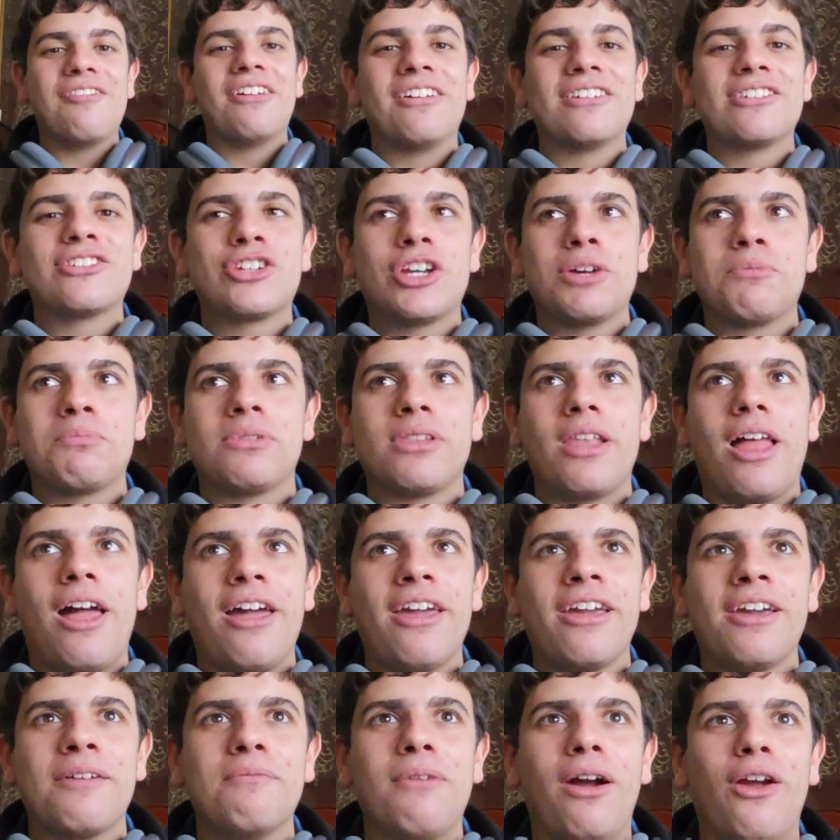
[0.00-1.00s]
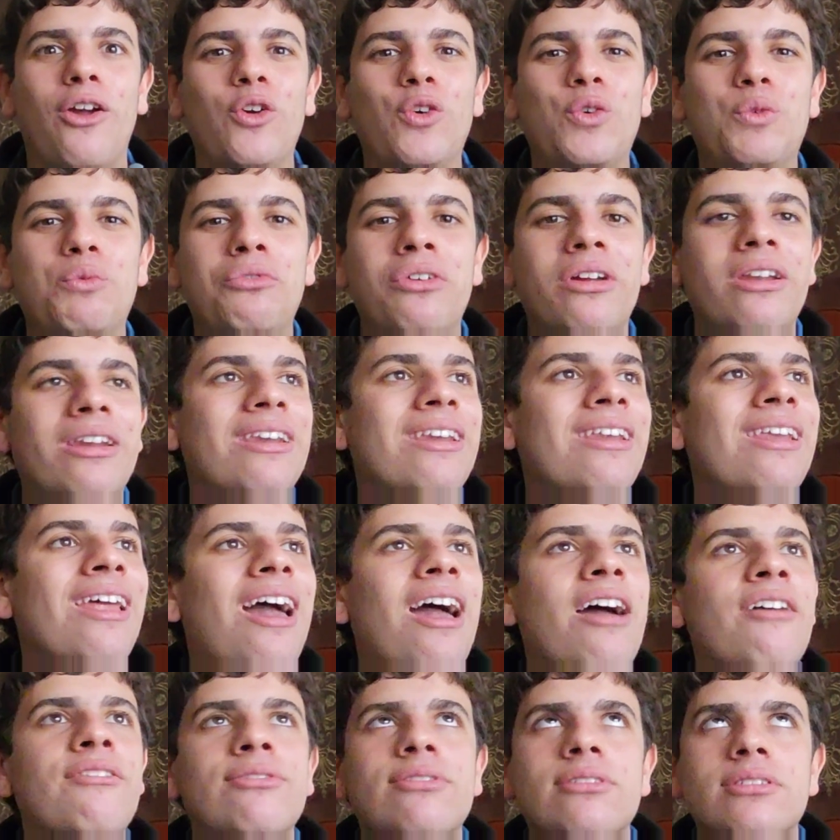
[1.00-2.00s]
that script lying in my room. We
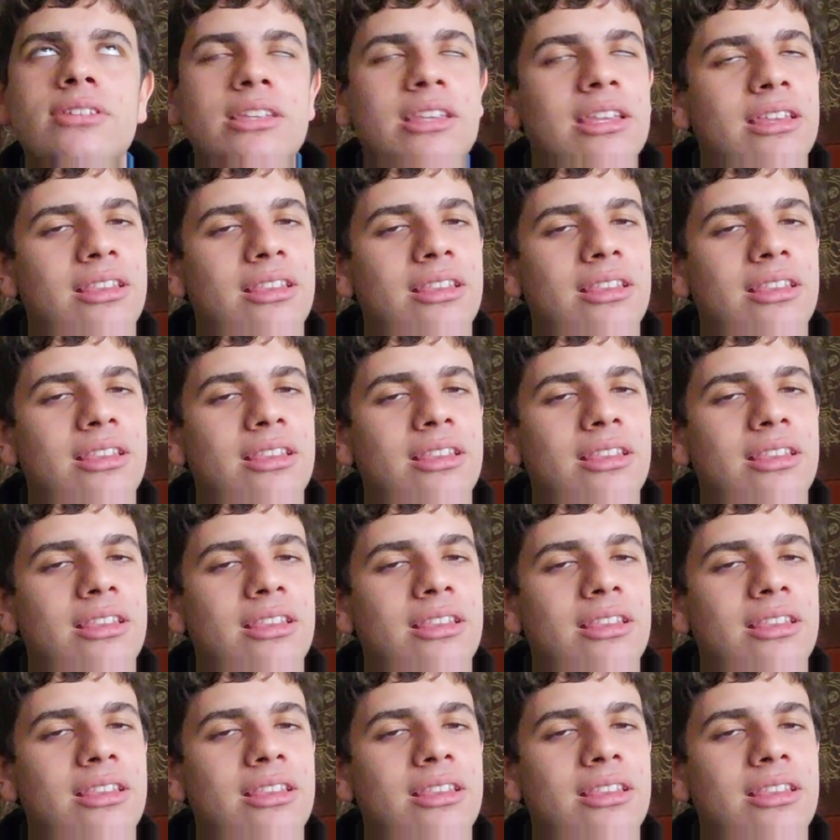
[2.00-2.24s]
never did